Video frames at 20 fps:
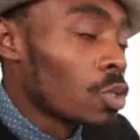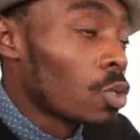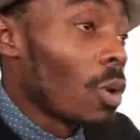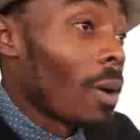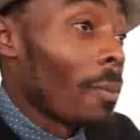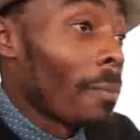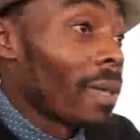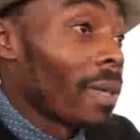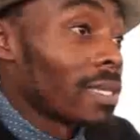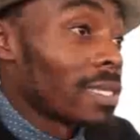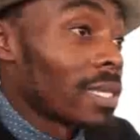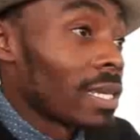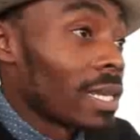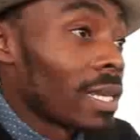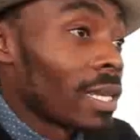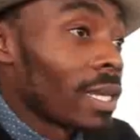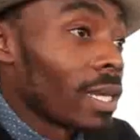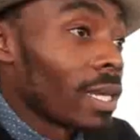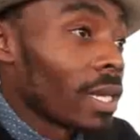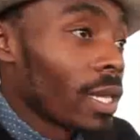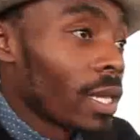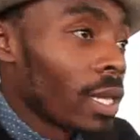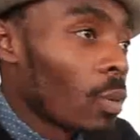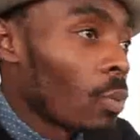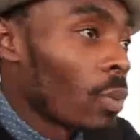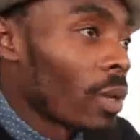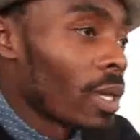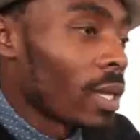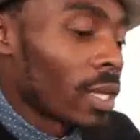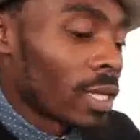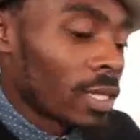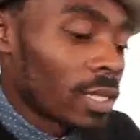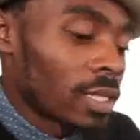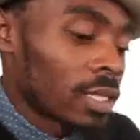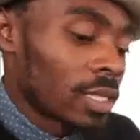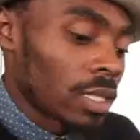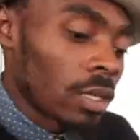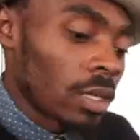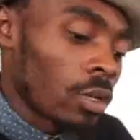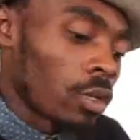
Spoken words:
amazingly in a way that